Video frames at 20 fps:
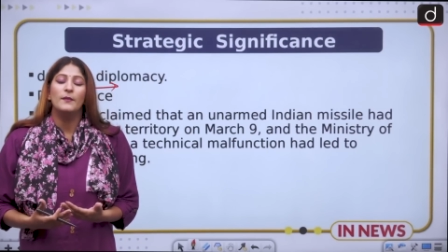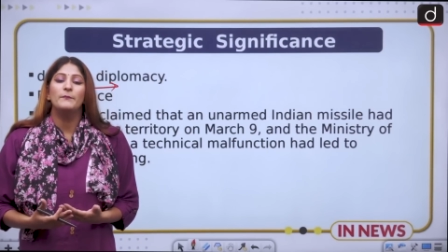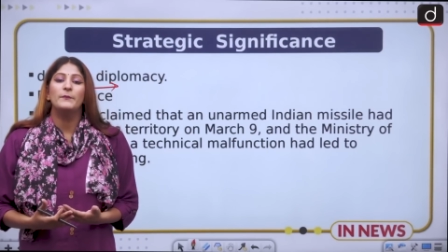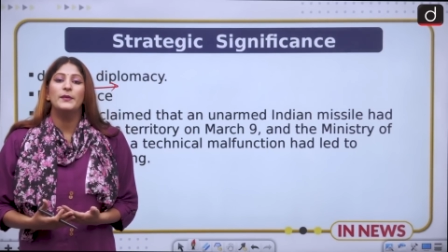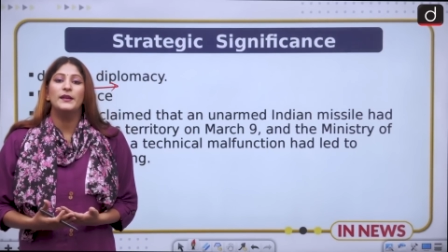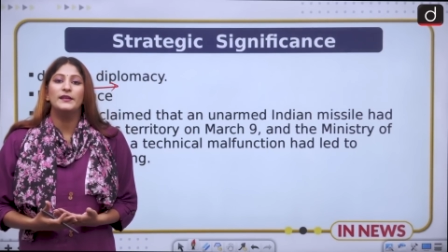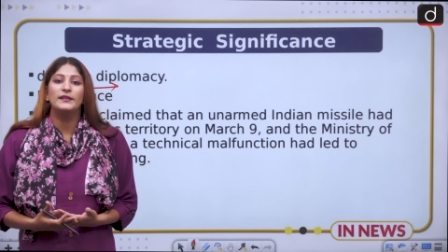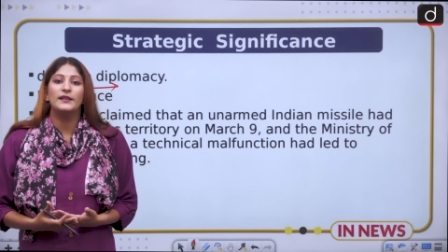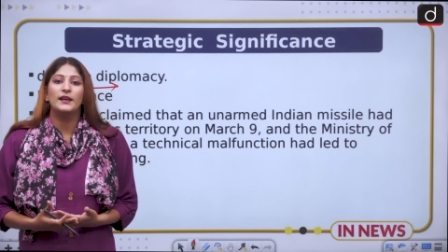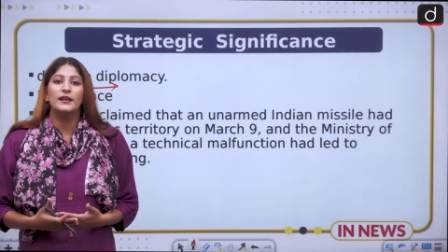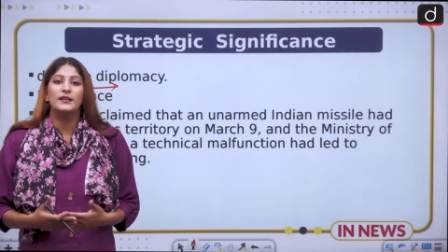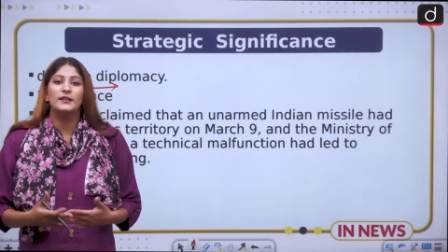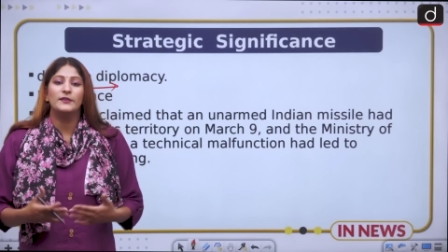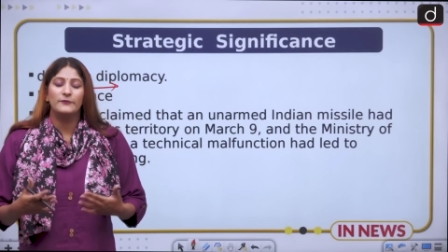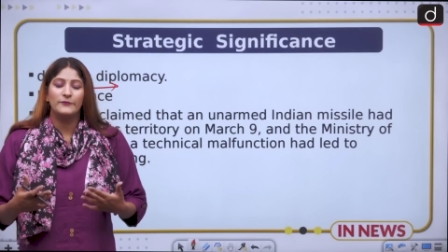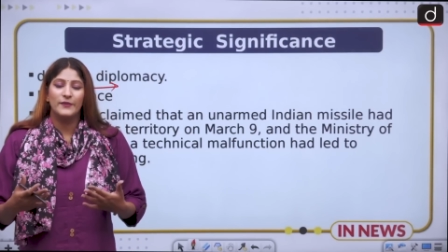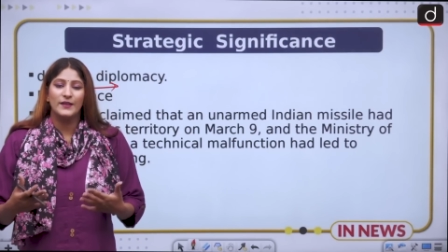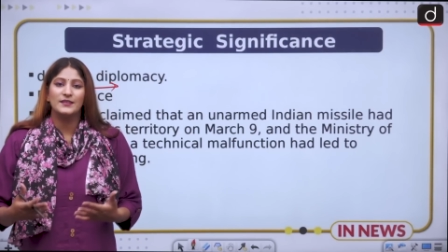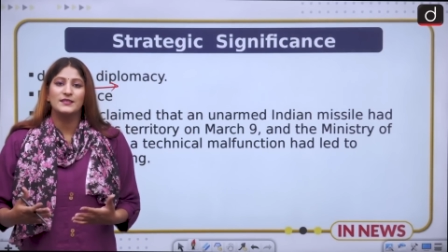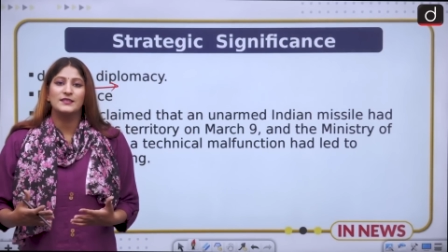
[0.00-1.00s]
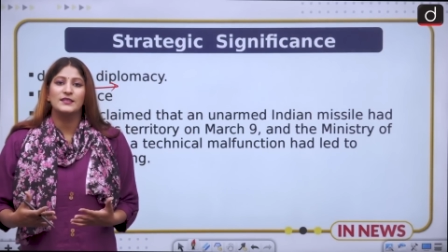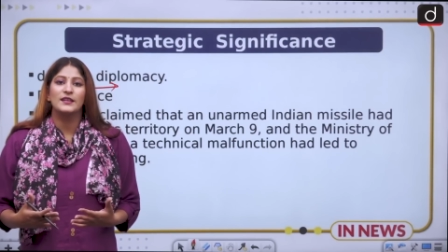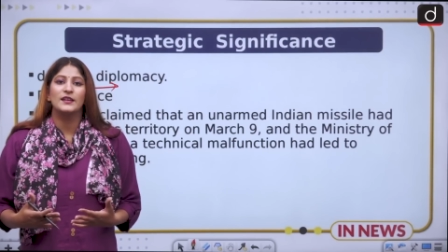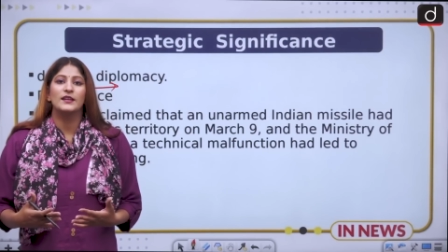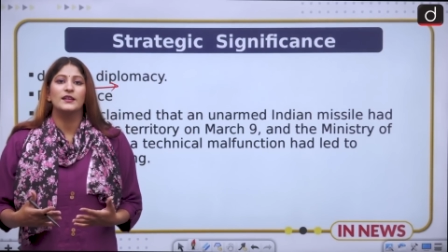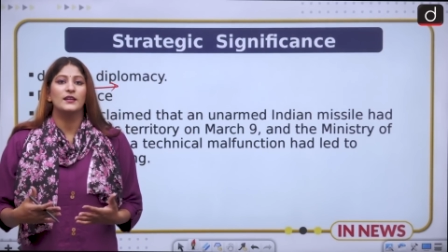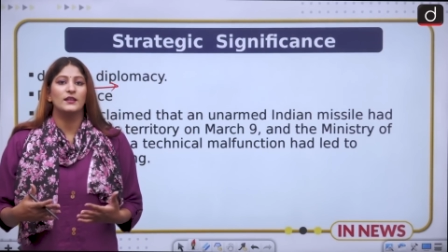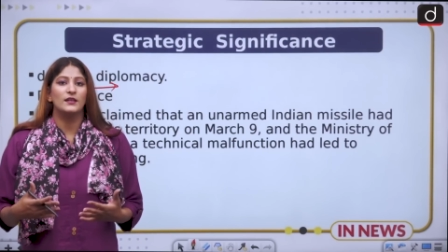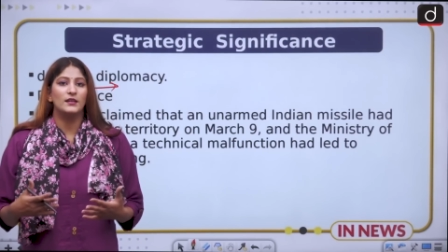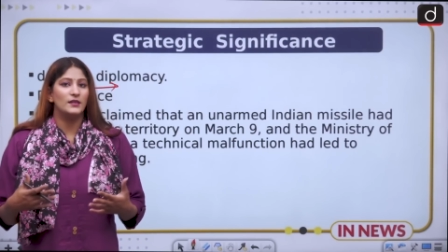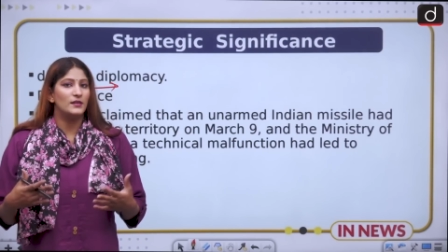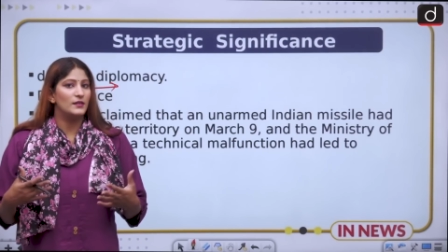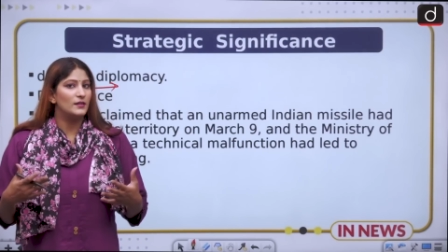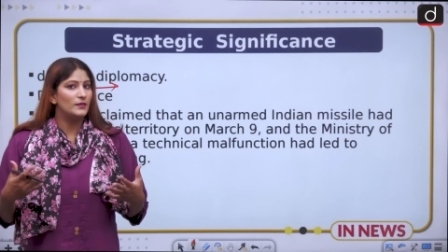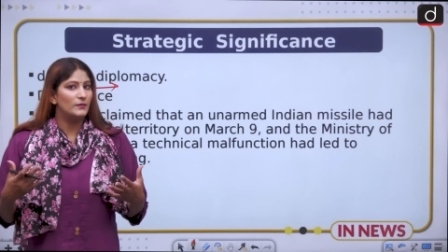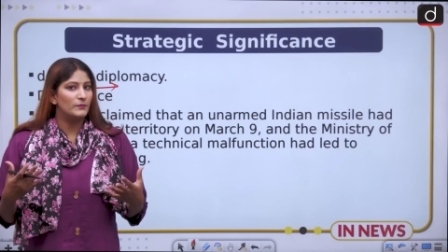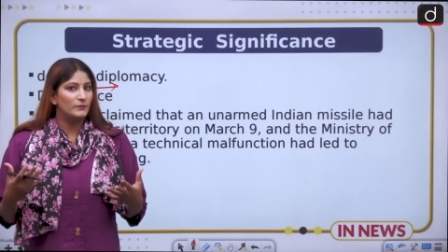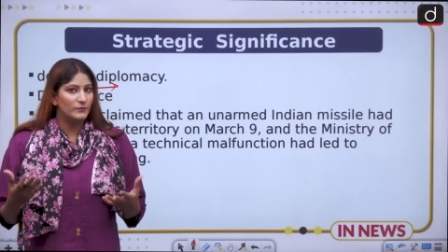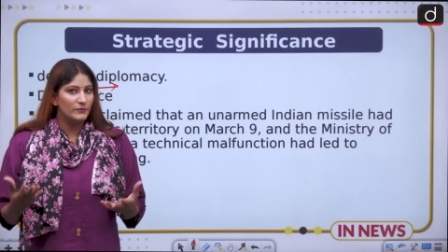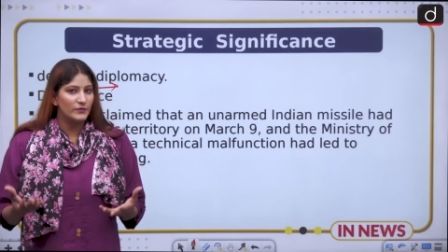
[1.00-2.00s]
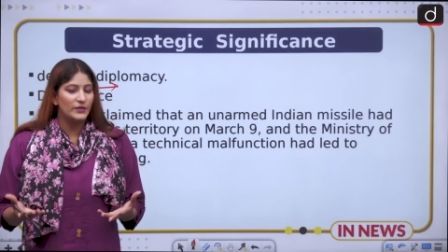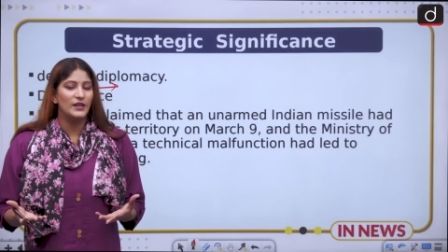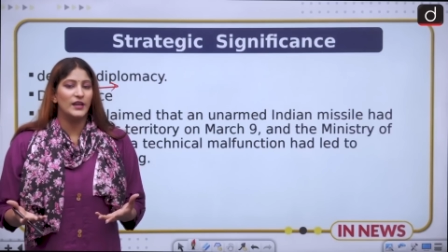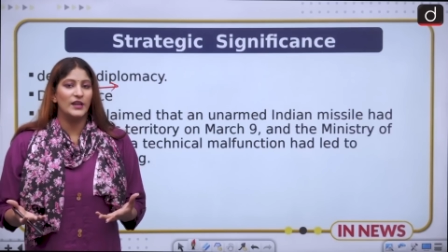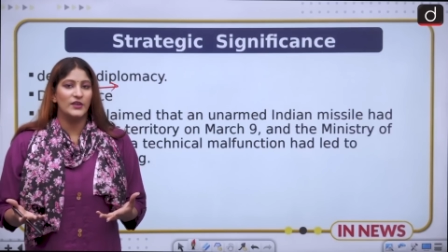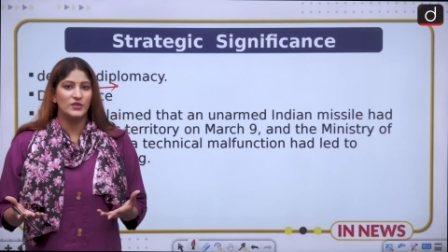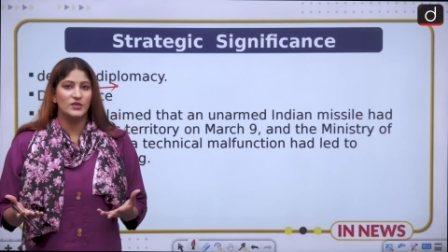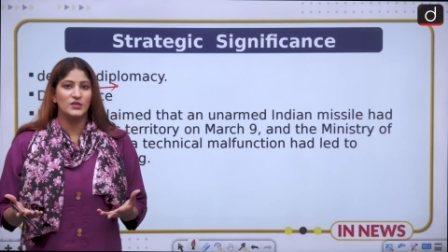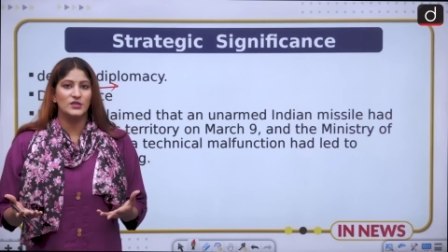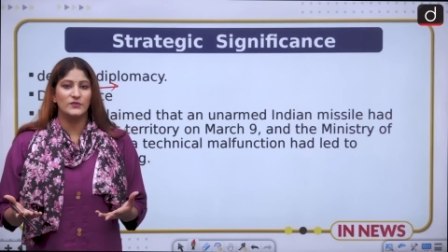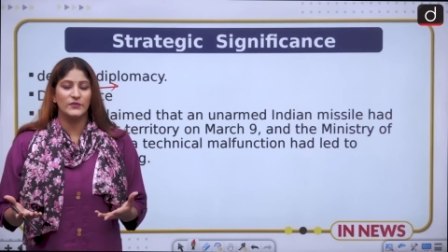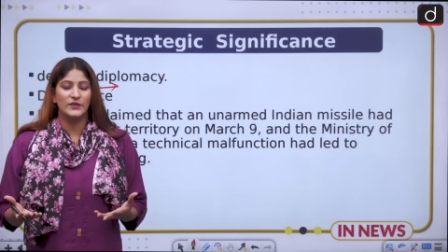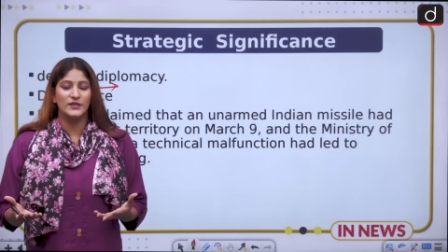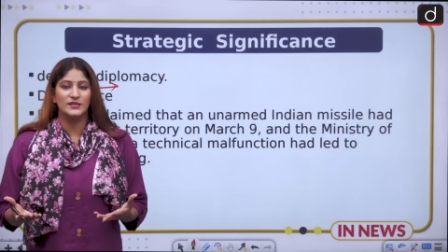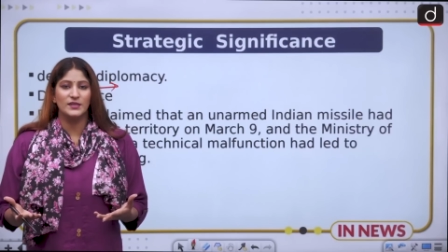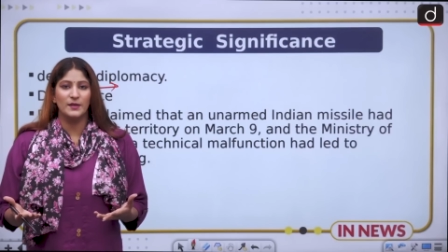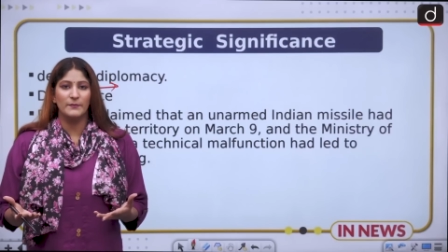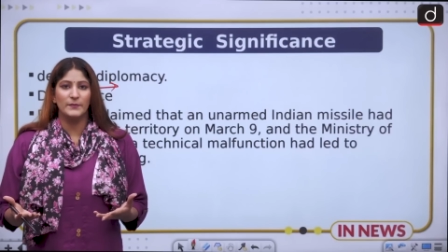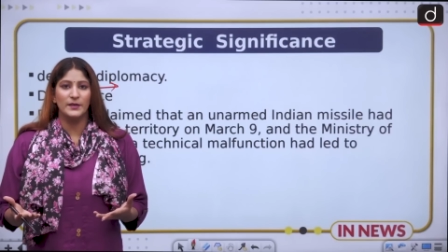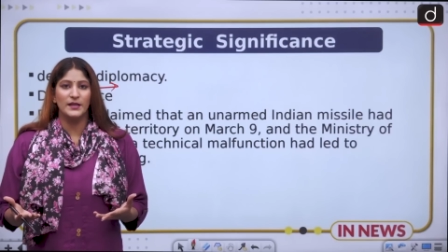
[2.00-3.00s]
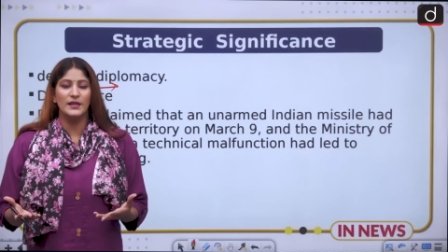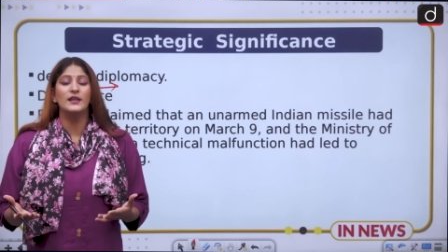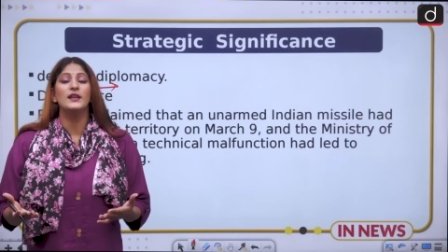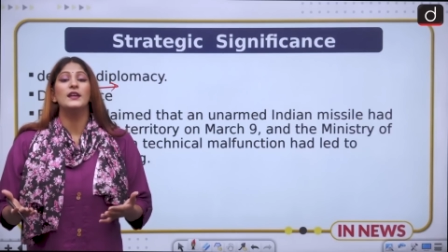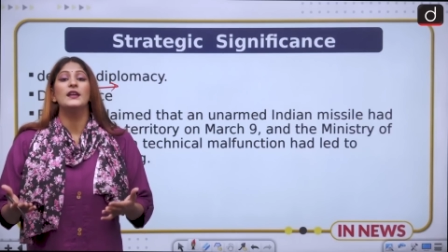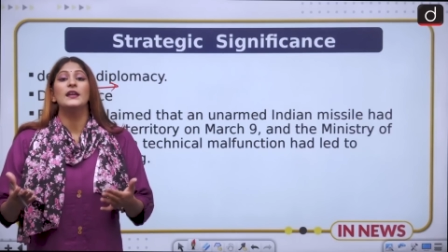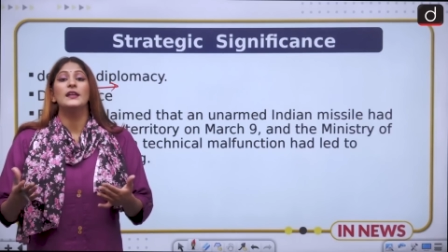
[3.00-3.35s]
build a defense um, relations with somebody,